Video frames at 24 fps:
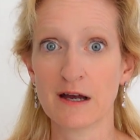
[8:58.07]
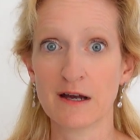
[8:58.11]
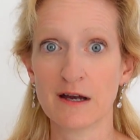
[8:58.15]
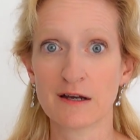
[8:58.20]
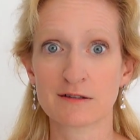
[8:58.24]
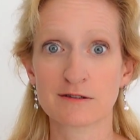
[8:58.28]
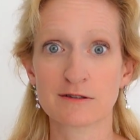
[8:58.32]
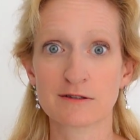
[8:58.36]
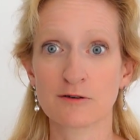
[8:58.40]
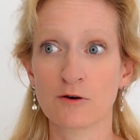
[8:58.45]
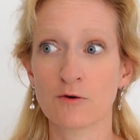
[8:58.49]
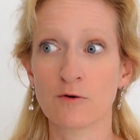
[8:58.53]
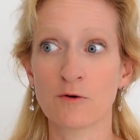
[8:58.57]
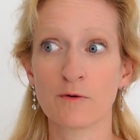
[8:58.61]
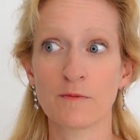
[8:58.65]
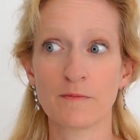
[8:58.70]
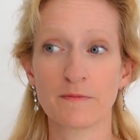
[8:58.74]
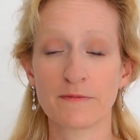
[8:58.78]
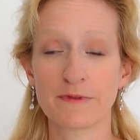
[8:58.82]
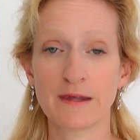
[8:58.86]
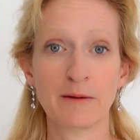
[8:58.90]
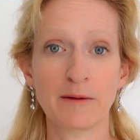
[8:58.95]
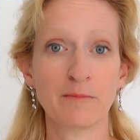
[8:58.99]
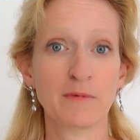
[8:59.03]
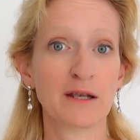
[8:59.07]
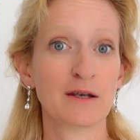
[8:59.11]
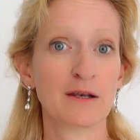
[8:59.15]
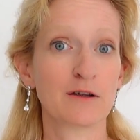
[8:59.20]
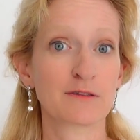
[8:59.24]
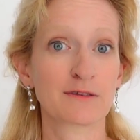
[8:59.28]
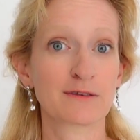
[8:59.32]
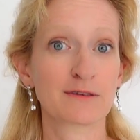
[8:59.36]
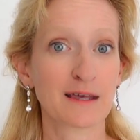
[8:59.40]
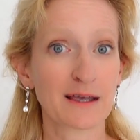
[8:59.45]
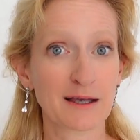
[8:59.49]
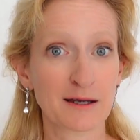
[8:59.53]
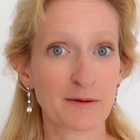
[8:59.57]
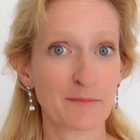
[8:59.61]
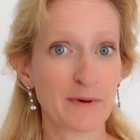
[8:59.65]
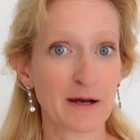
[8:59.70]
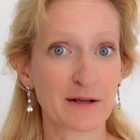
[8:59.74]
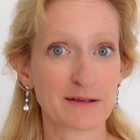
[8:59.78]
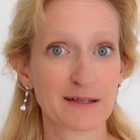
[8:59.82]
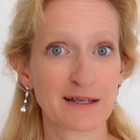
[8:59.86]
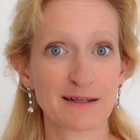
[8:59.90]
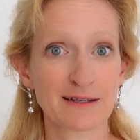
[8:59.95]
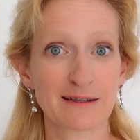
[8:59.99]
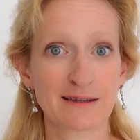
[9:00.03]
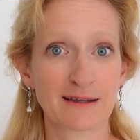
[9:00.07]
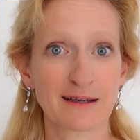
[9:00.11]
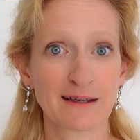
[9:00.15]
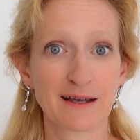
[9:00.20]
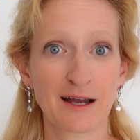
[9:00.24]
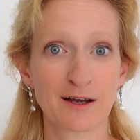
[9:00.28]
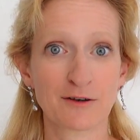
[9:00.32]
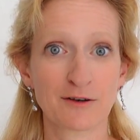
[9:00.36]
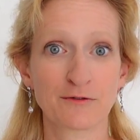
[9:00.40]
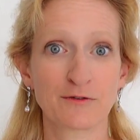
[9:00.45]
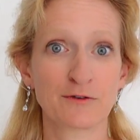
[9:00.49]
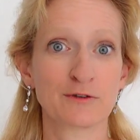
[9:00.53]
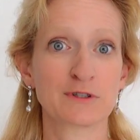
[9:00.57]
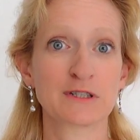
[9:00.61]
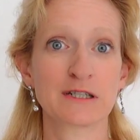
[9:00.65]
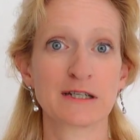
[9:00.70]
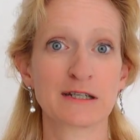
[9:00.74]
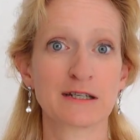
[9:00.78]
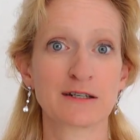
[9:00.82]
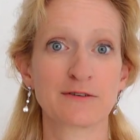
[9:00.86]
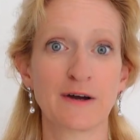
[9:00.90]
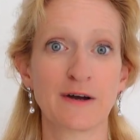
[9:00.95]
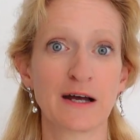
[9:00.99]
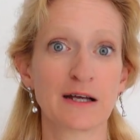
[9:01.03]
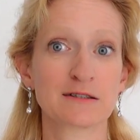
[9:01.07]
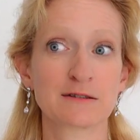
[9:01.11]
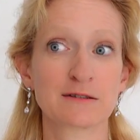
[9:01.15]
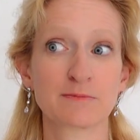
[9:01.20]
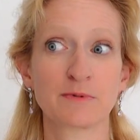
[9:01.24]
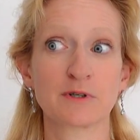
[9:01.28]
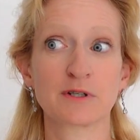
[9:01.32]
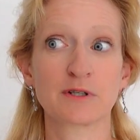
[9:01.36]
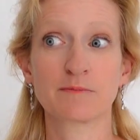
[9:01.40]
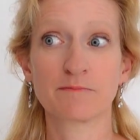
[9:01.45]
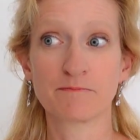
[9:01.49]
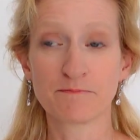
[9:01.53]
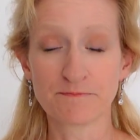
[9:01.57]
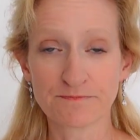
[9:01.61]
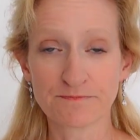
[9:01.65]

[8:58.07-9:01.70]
So they may not think about getting the cat food in advance, but